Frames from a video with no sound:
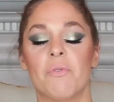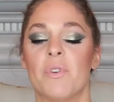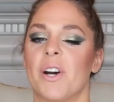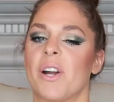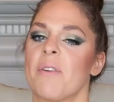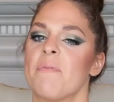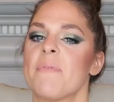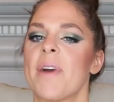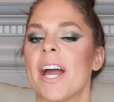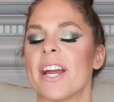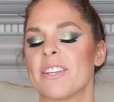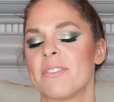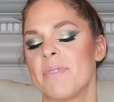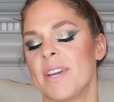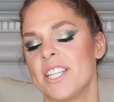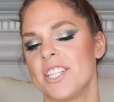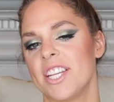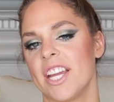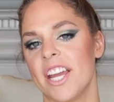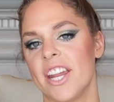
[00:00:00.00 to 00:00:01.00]
Welcome back to
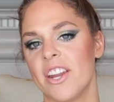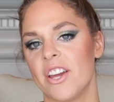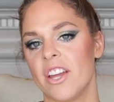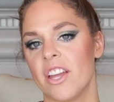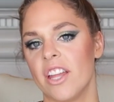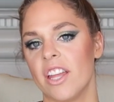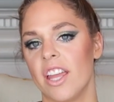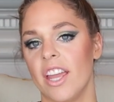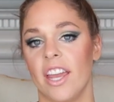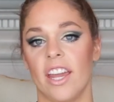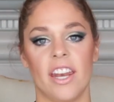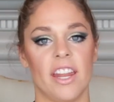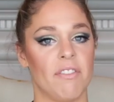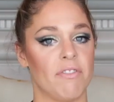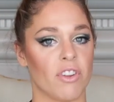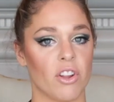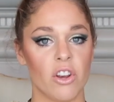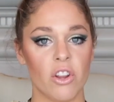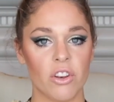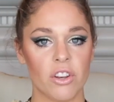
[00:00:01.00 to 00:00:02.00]
my channel, and
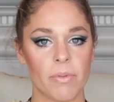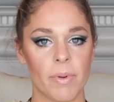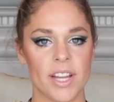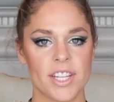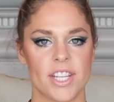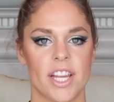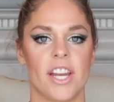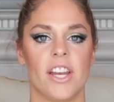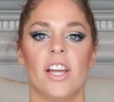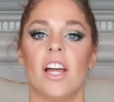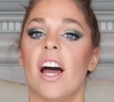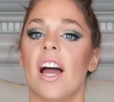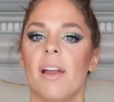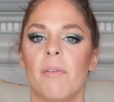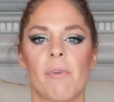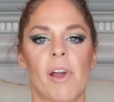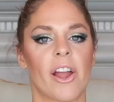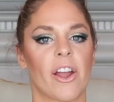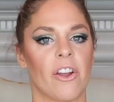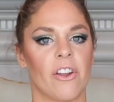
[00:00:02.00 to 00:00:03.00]
if you're new to my channel,
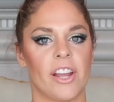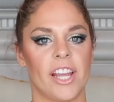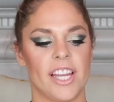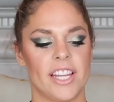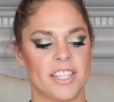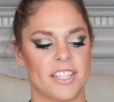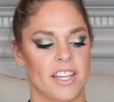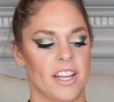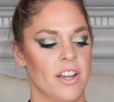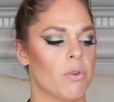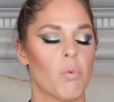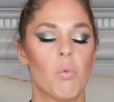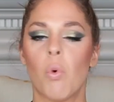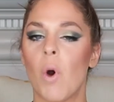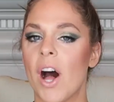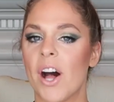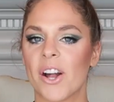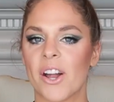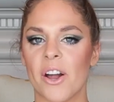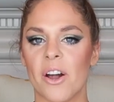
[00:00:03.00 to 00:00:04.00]
I'm Marguerite.
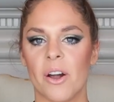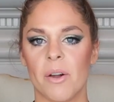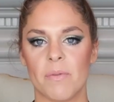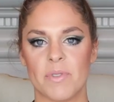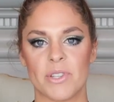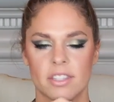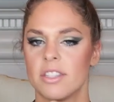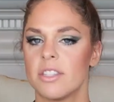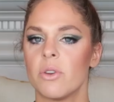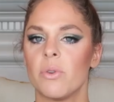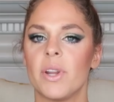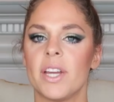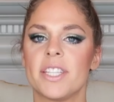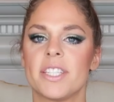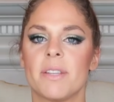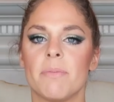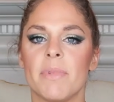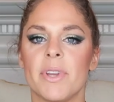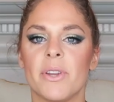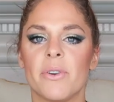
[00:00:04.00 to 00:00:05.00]
Welcome. So nice
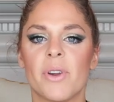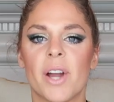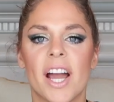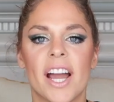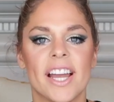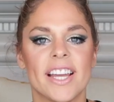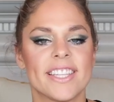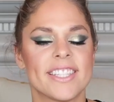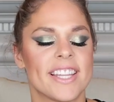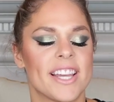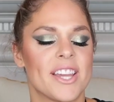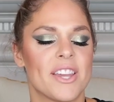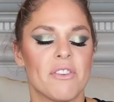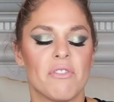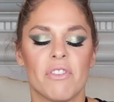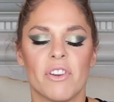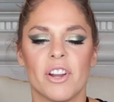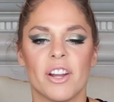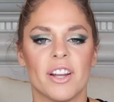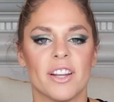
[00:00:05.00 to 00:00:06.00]
to meet you guys. Thank
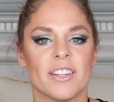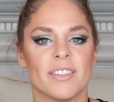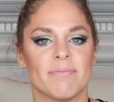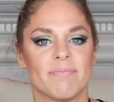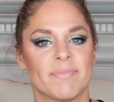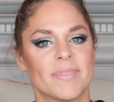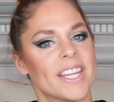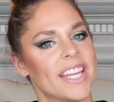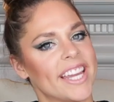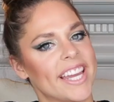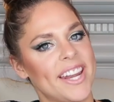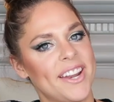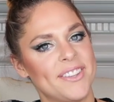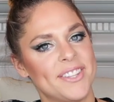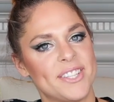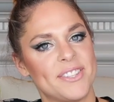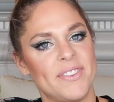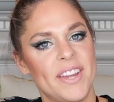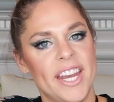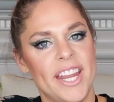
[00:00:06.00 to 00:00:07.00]
you for clicking
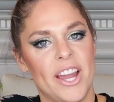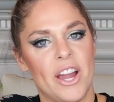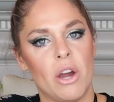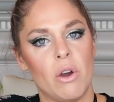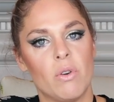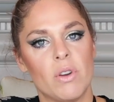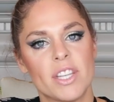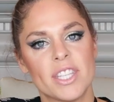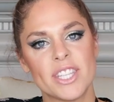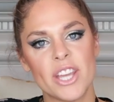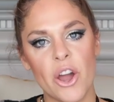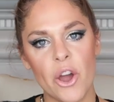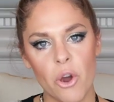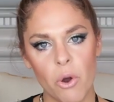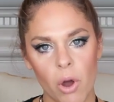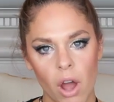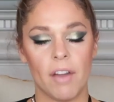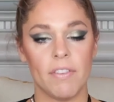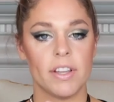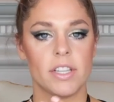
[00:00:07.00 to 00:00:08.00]
on this video.
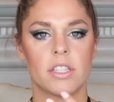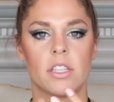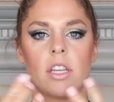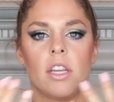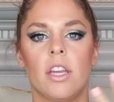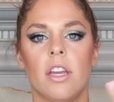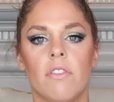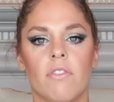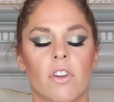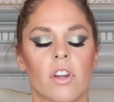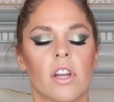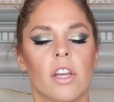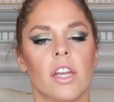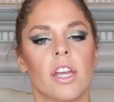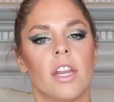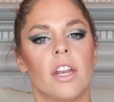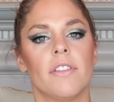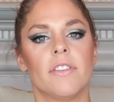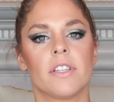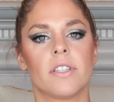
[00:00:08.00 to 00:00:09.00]
So obviously, if you're
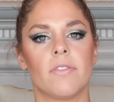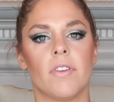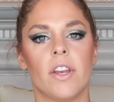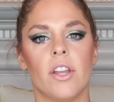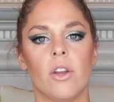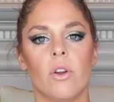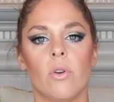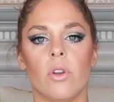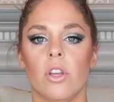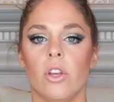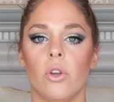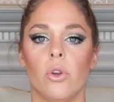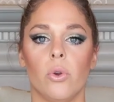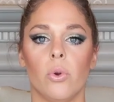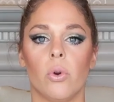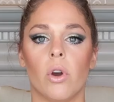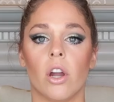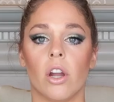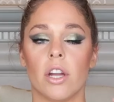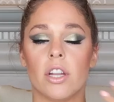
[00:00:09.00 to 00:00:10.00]
clicking on this video,
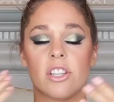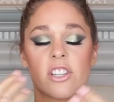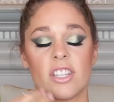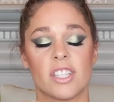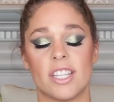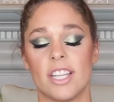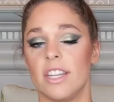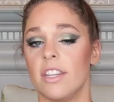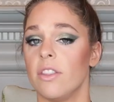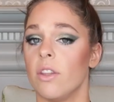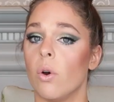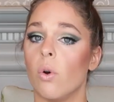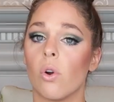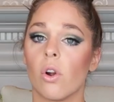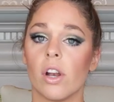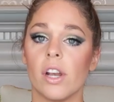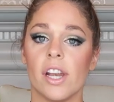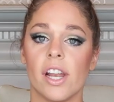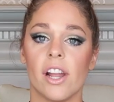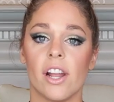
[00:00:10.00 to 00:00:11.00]
you are interested in the
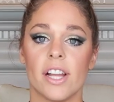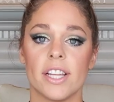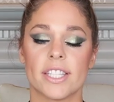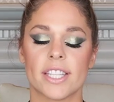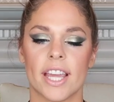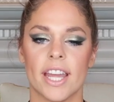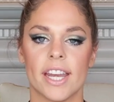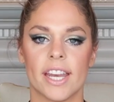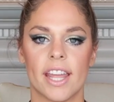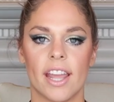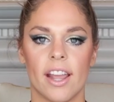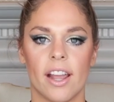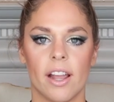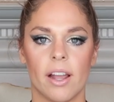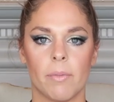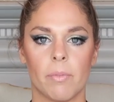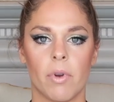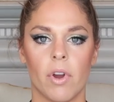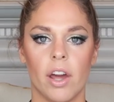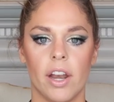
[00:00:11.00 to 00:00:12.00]
Ordinary
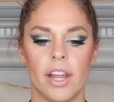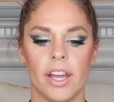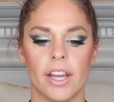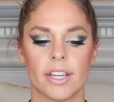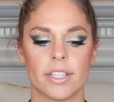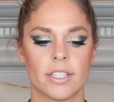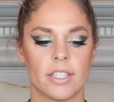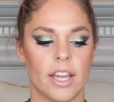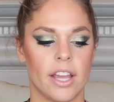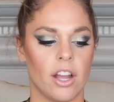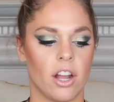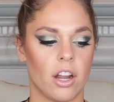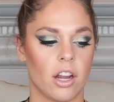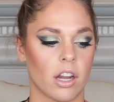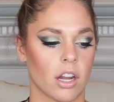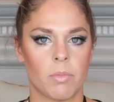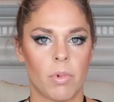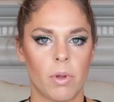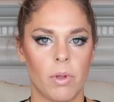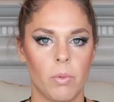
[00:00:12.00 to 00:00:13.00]
skincare products. They
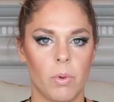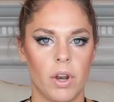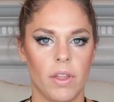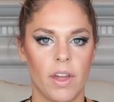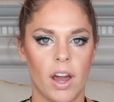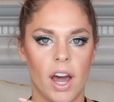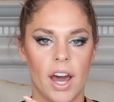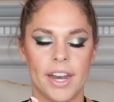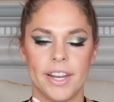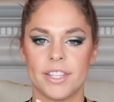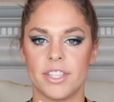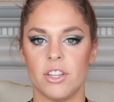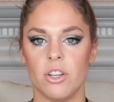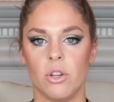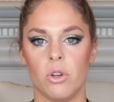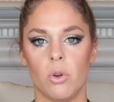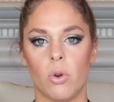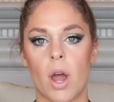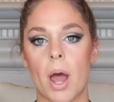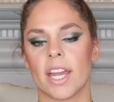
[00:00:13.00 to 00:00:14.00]
are probably one of the hottest
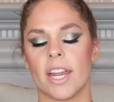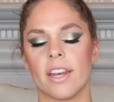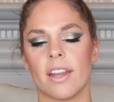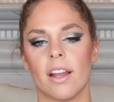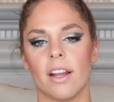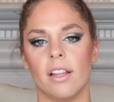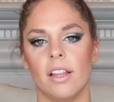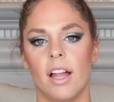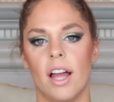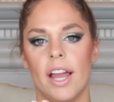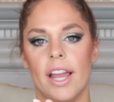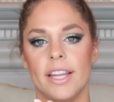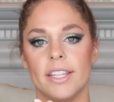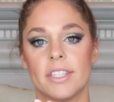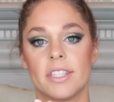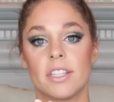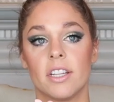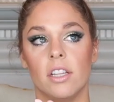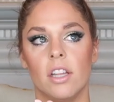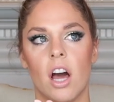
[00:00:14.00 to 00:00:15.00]
new skincare
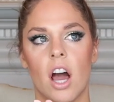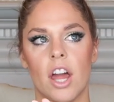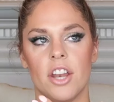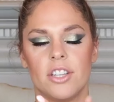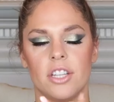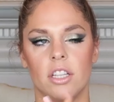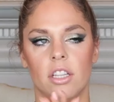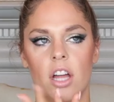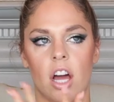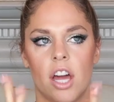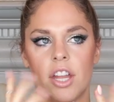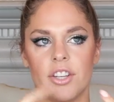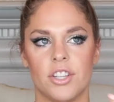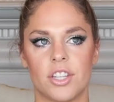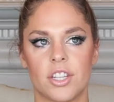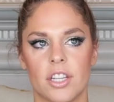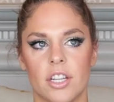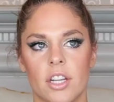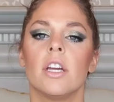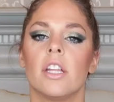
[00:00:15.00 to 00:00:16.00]
lines to launch. It
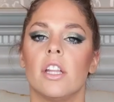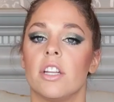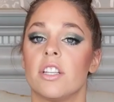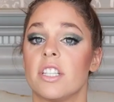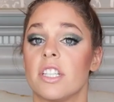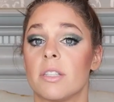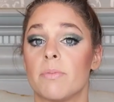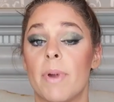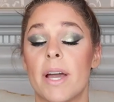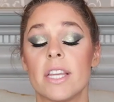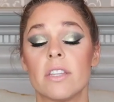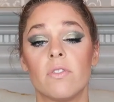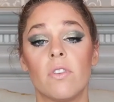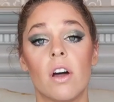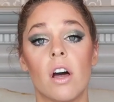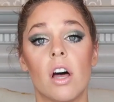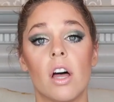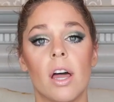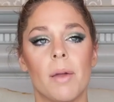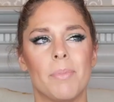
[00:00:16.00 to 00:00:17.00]
launched this past
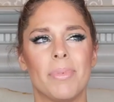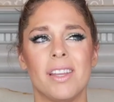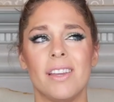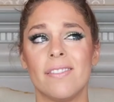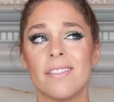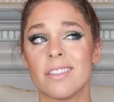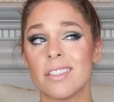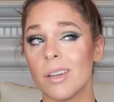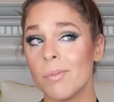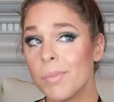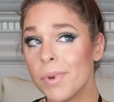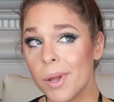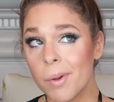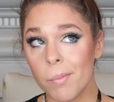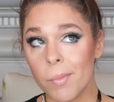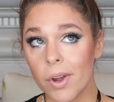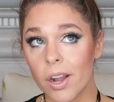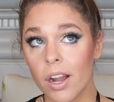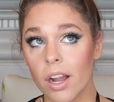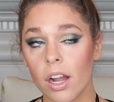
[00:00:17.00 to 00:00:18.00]
fall, I believe in
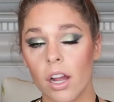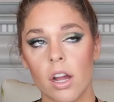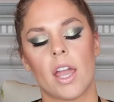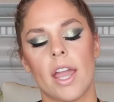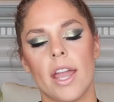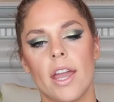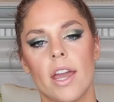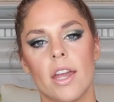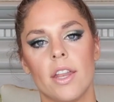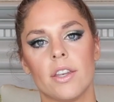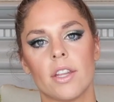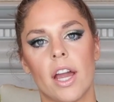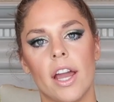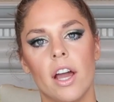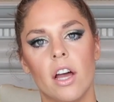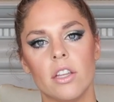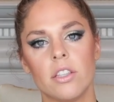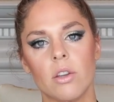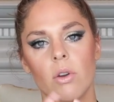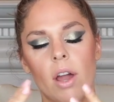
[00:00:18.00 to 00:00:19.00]
September. And
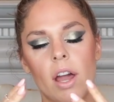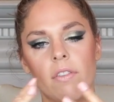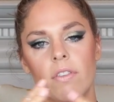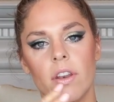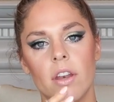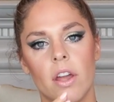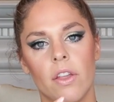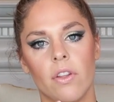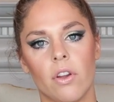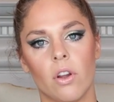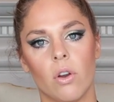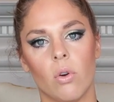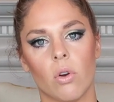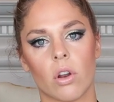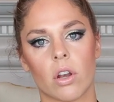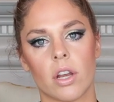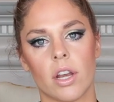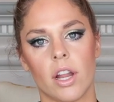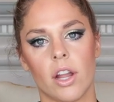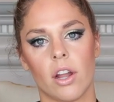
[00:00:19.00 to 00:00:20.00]
I also have another
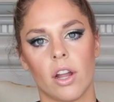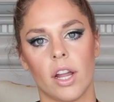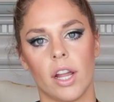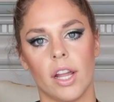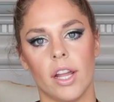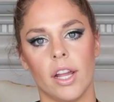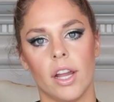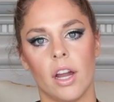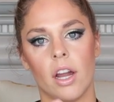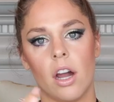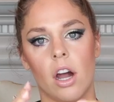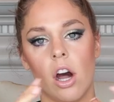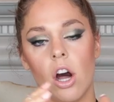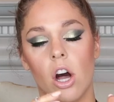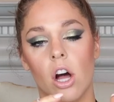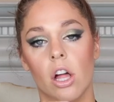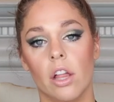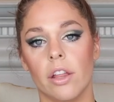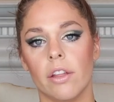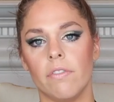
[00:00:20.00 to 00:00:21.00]
Ordinary
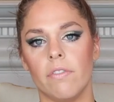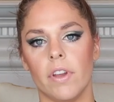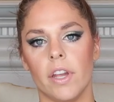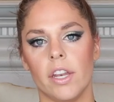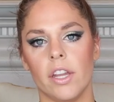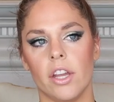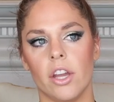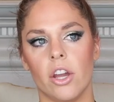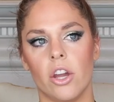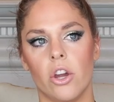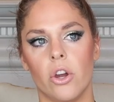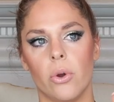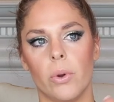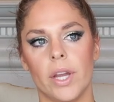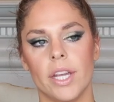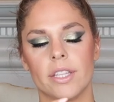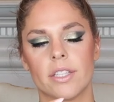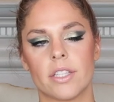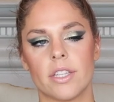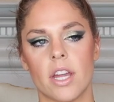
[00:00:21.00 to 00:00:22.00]
haul video.
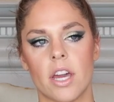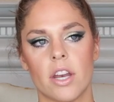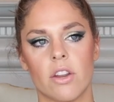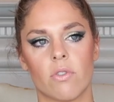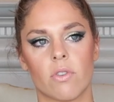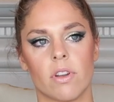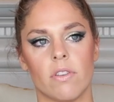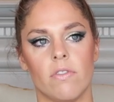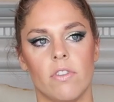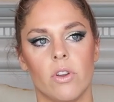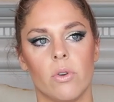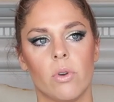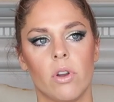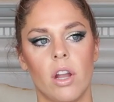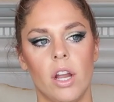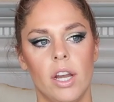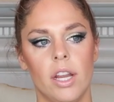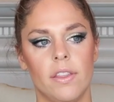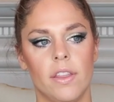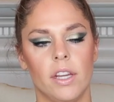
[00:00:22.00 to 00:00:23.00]
It's not a review
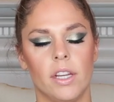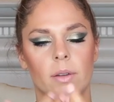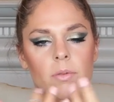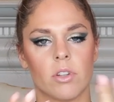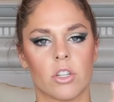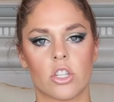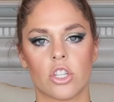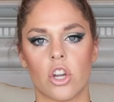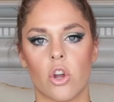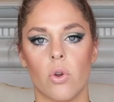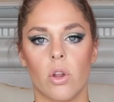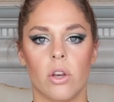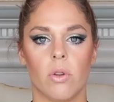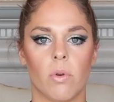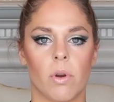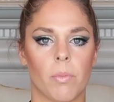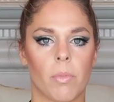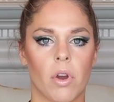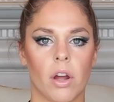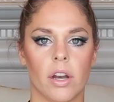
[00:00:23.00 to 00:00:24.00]
or anything. I'm just showing you
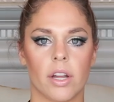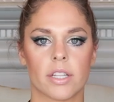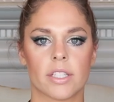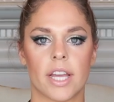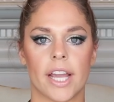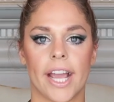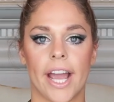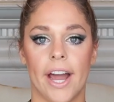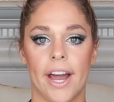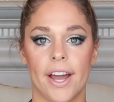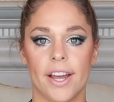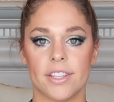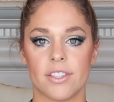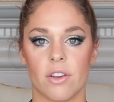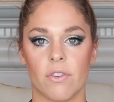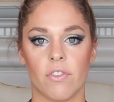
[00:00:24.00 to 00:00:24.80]
what products I got.